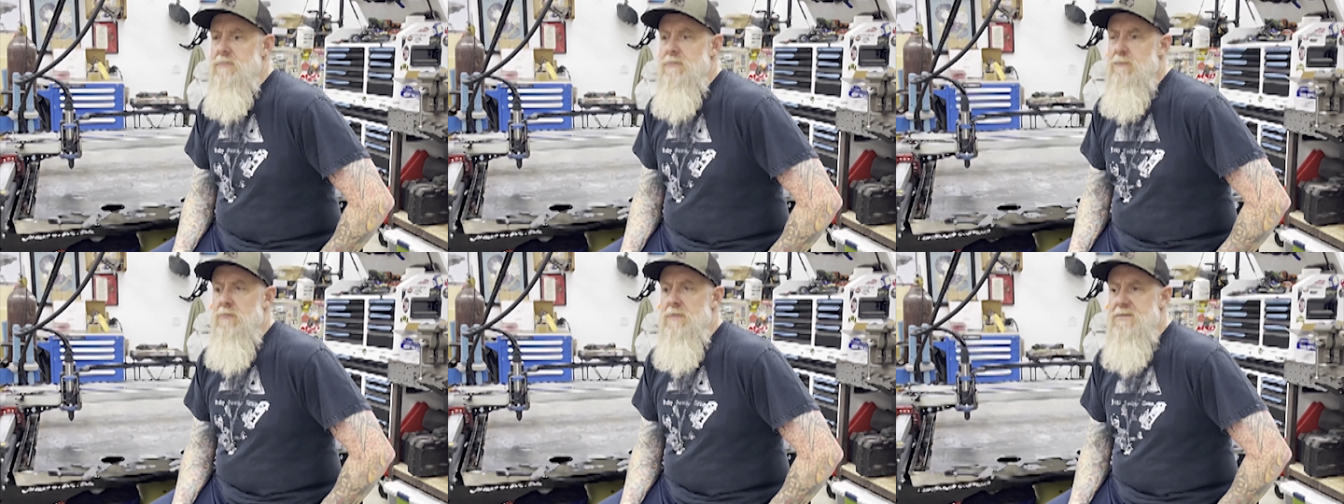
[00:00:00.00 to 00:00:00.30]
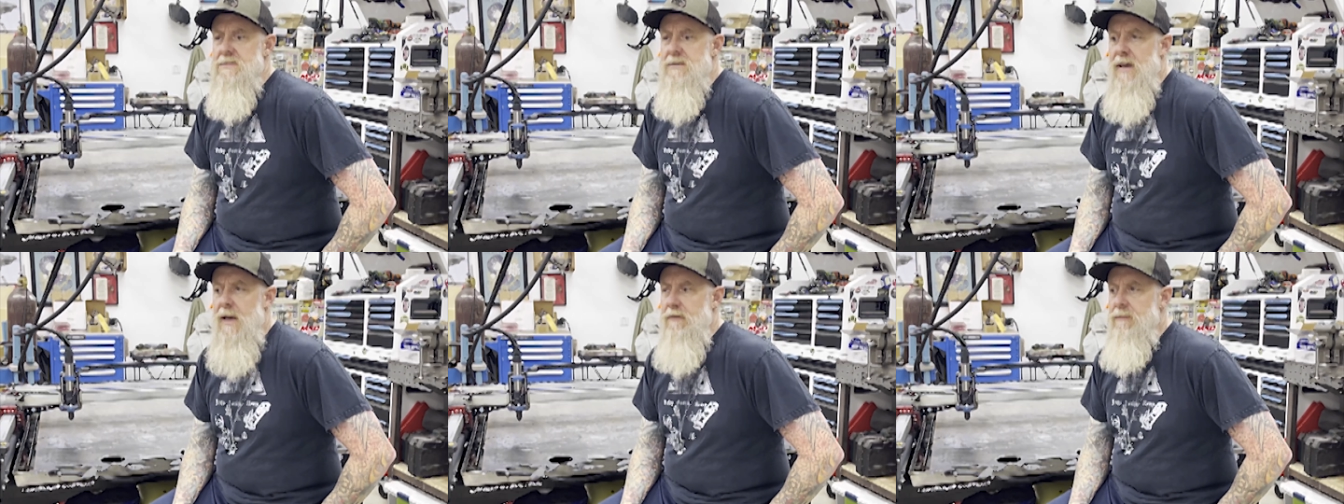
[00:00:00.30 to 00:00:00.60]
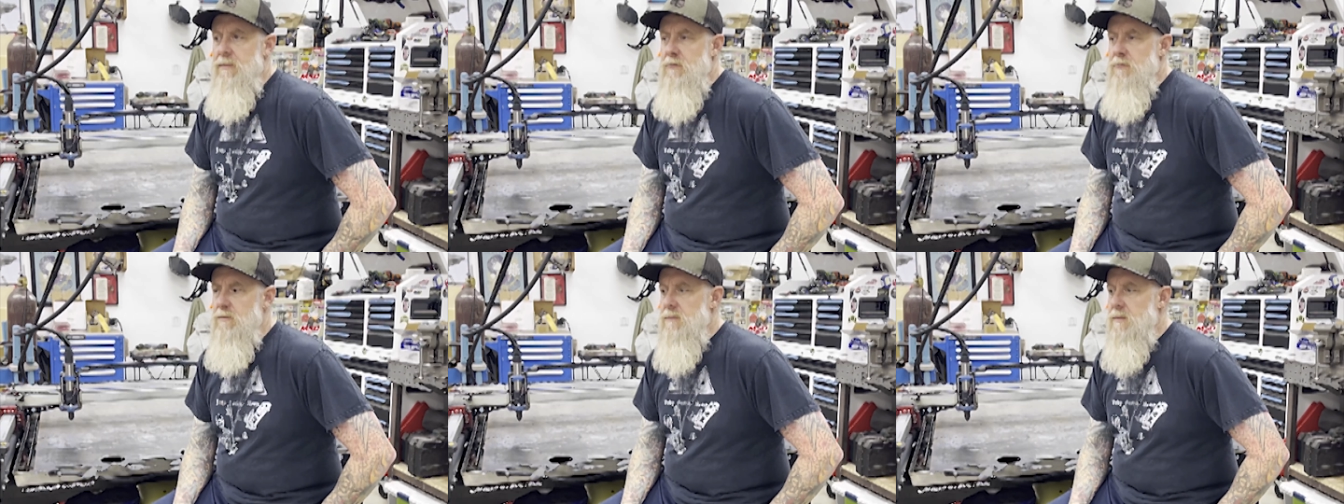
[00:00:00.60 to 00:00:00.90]
they're really
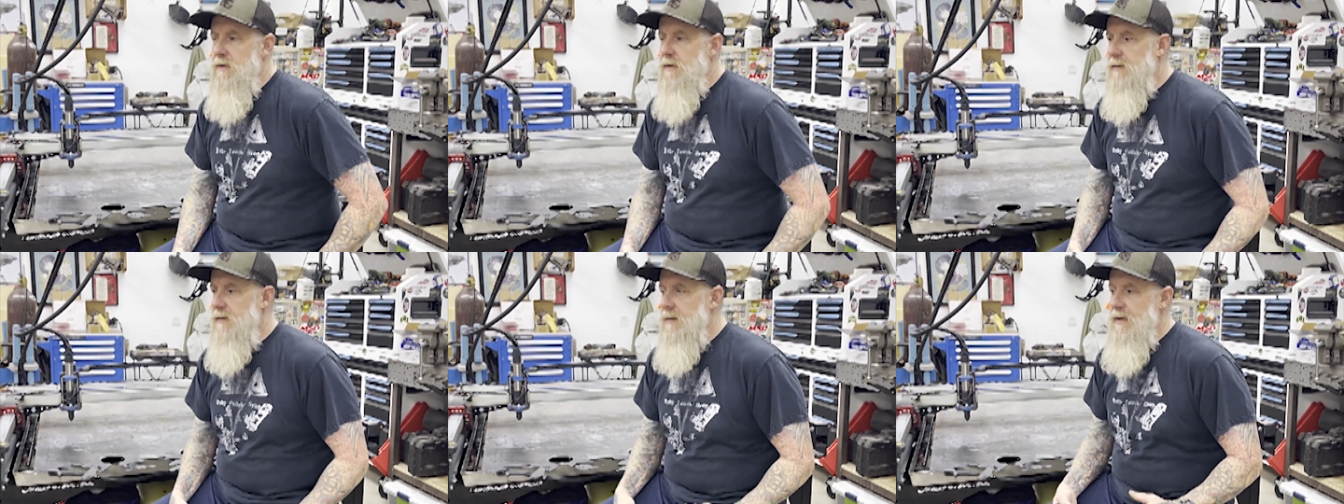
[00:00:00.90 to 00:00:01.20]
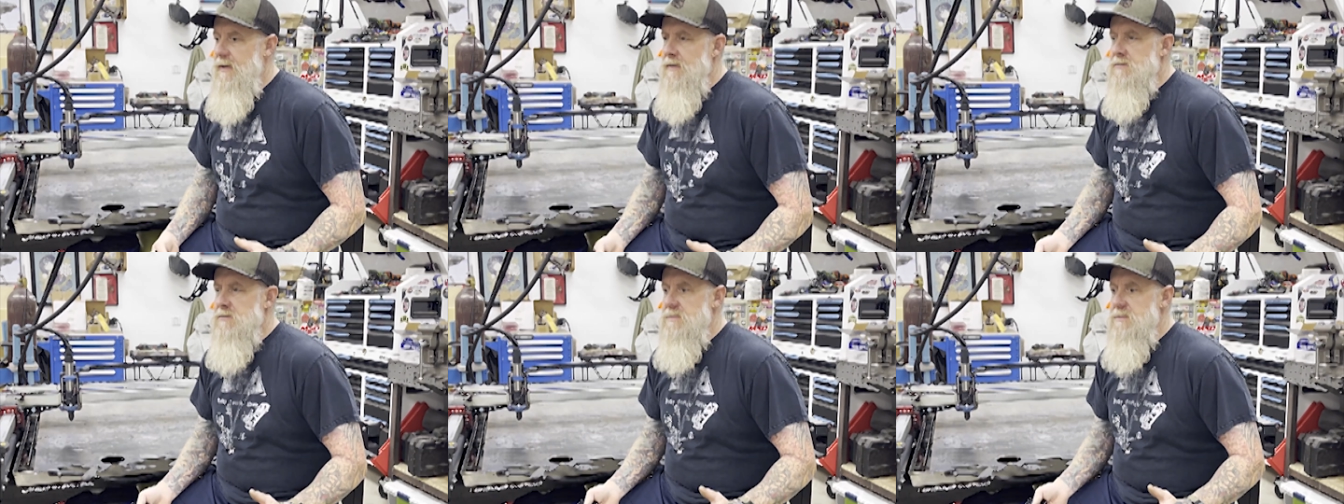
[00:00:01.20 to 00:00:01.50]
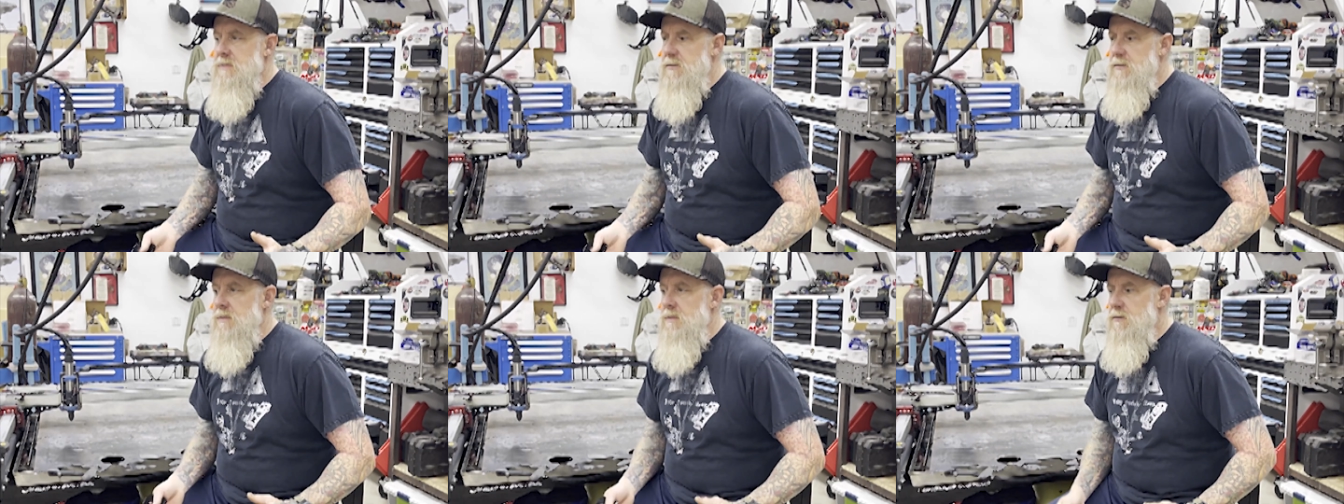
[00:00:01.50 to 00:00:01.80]
savvy with like
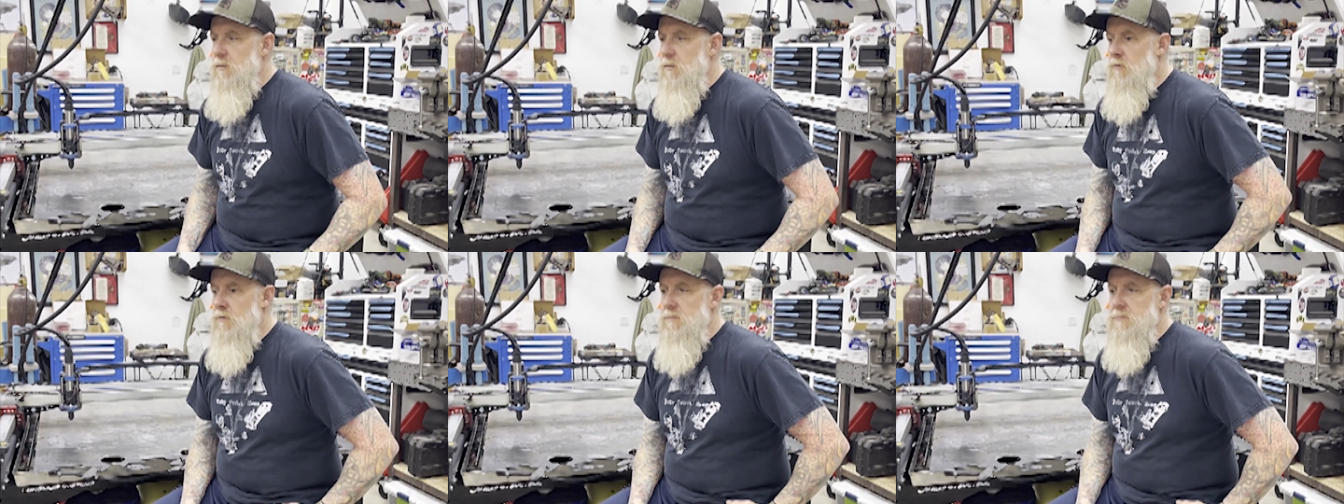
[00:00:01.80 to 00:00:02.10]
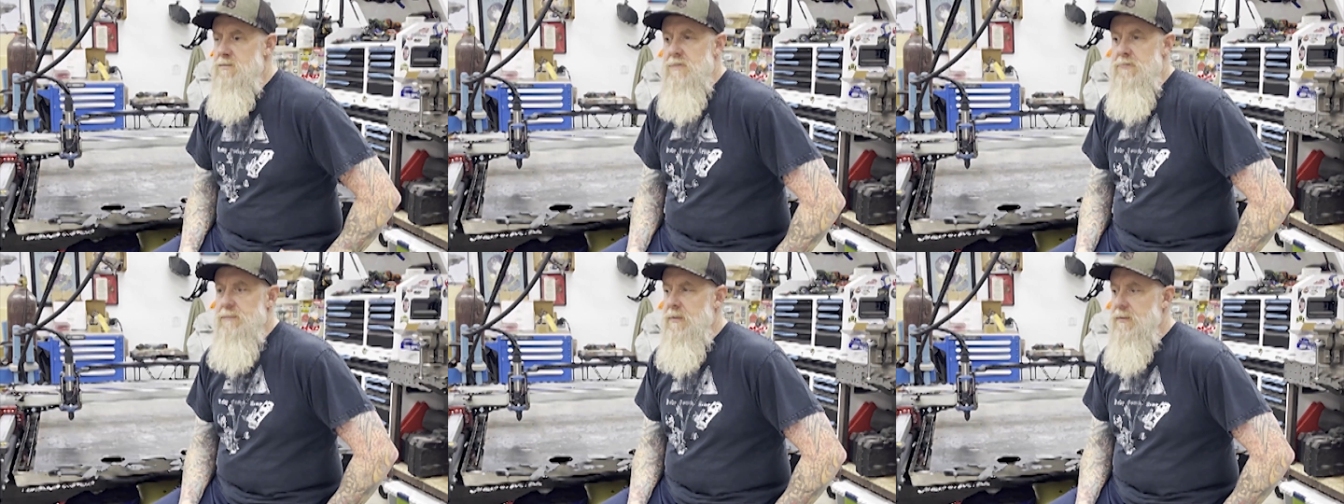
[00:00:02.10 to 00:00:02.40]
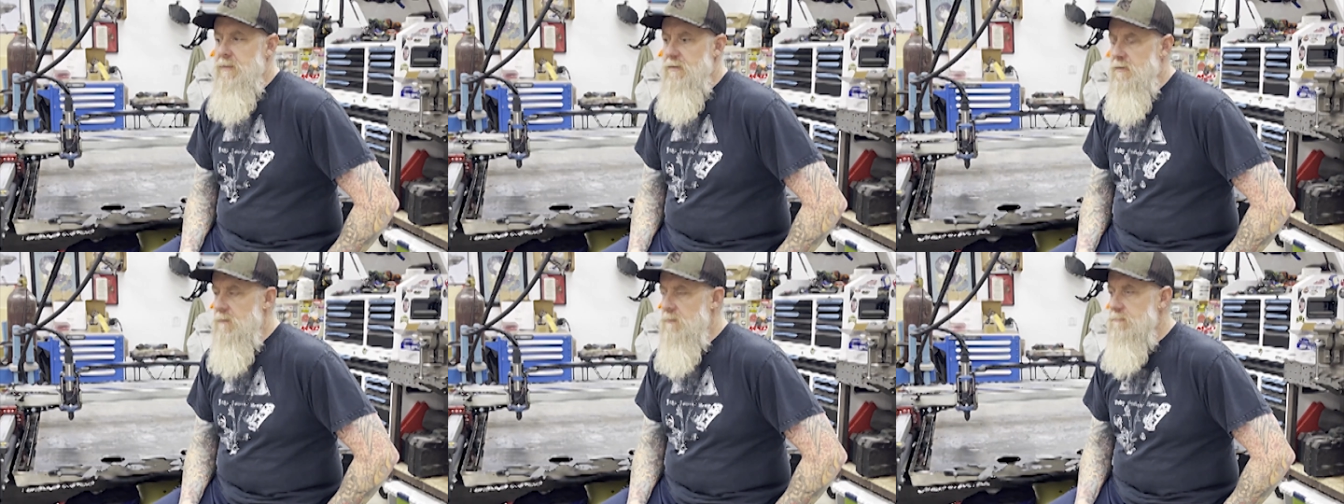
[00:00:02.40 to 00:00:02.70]
Etsy or some
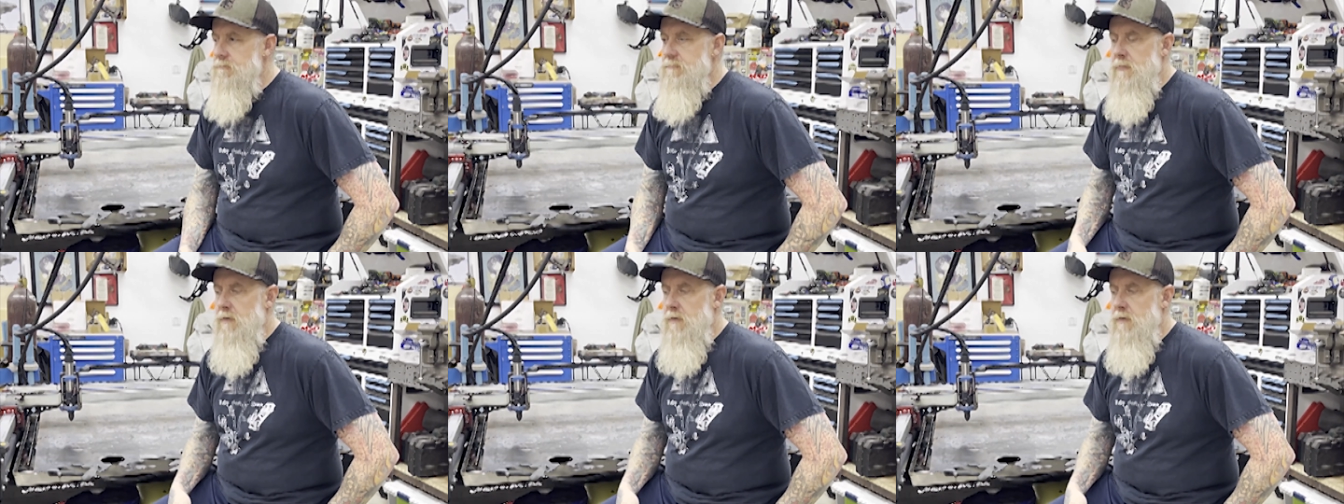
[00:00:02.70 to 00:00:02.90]
other